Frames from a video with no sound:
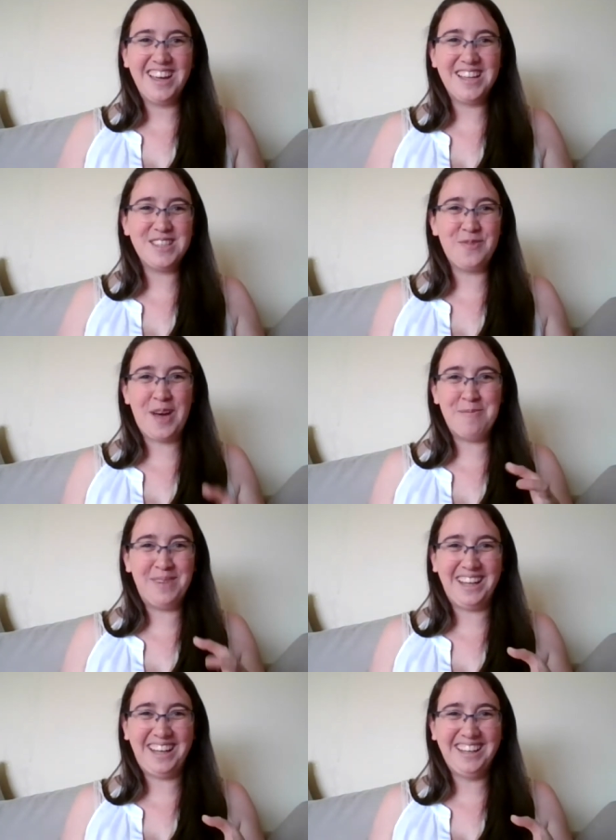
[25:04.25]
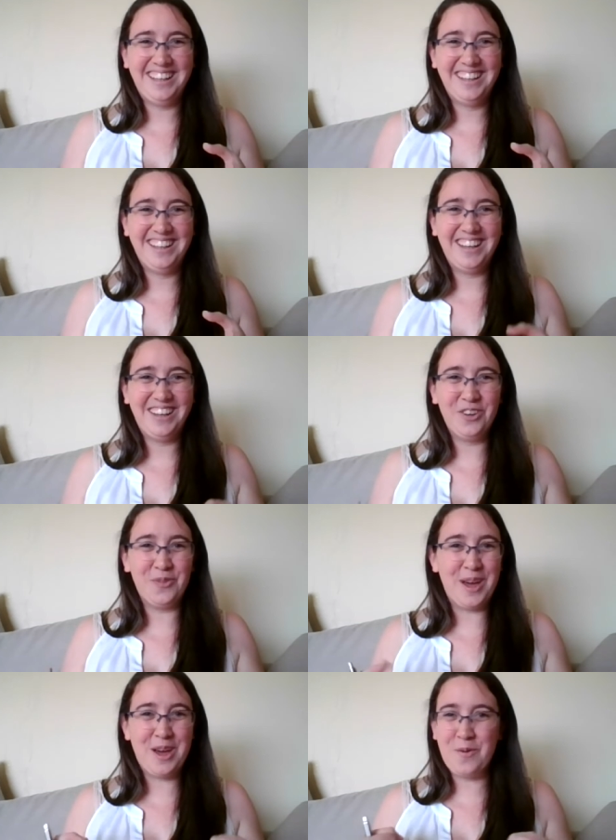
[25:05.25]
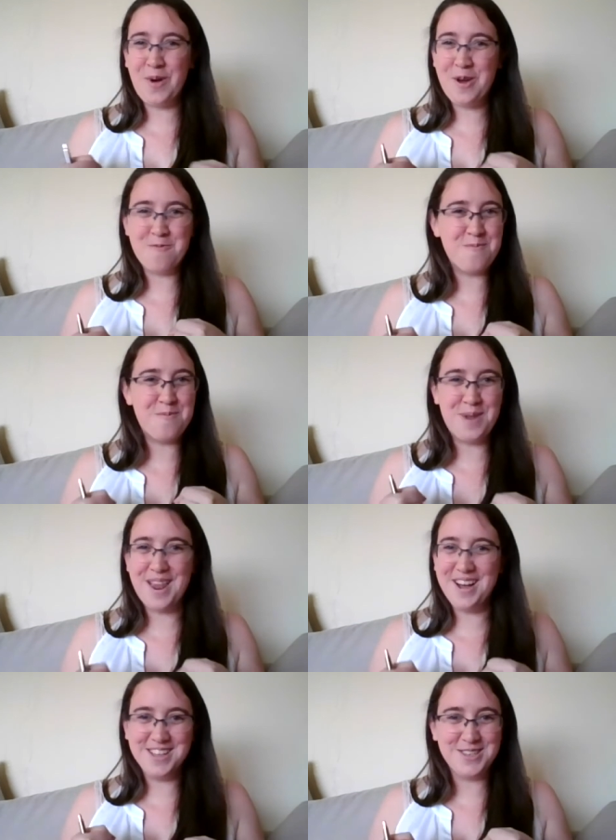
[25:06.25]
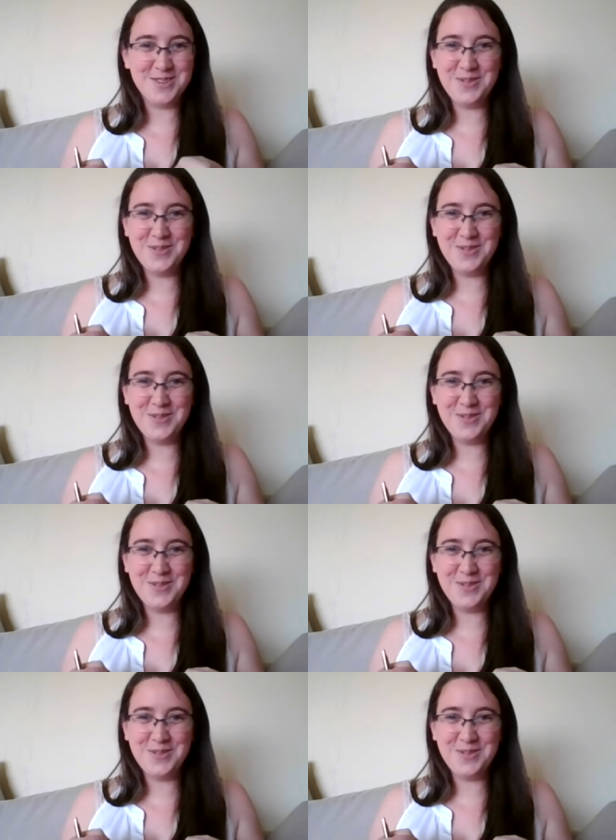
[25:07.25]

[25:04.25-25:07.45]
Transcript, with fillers: It's family. We're, we're blood.